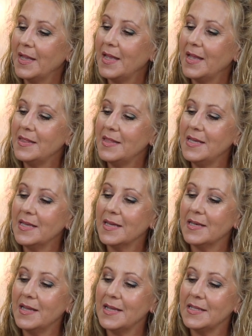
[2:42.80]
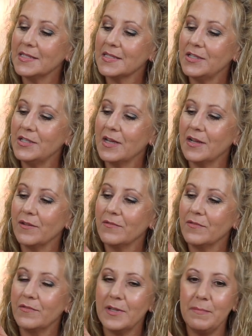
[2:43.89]
And then you go
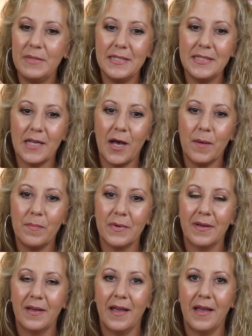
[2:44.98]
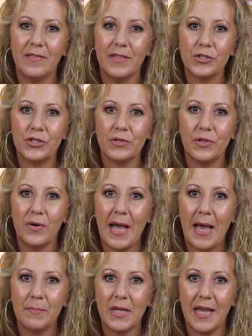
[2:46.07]
flip this up, and there's your little
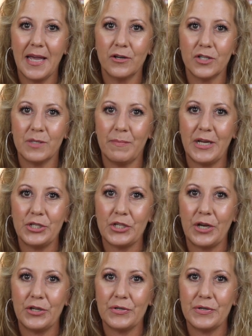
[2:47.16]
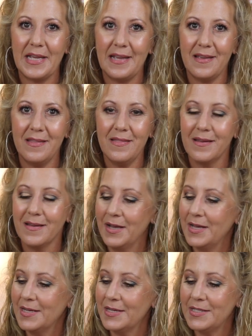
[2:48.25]
applicator sponge underneath.
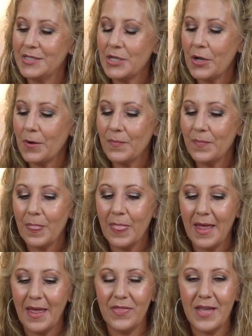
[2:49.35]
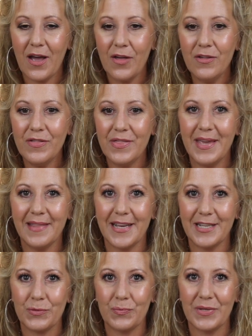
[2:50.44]
So the other thing
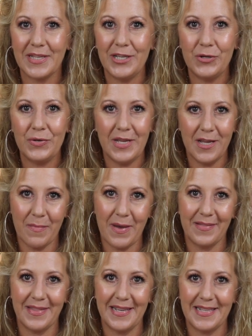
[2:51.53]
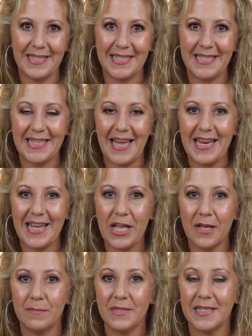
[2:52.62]
that's really unique about this is that it
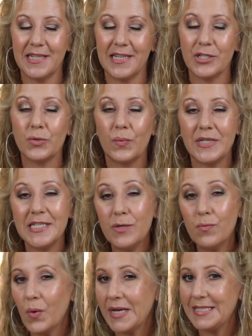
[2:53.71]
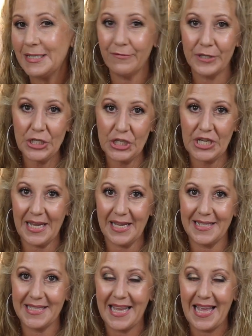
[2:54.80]
comes in 21 different
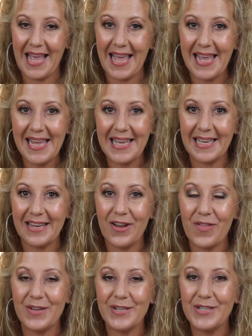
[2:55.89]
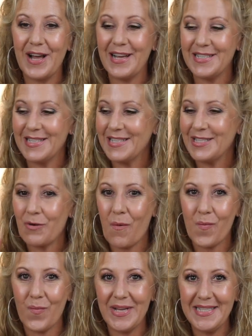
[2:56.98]
shades, and there's not just
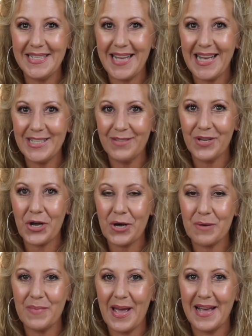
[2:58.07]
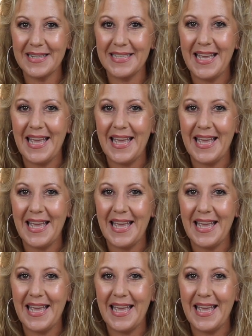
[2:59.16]
one size of the compact.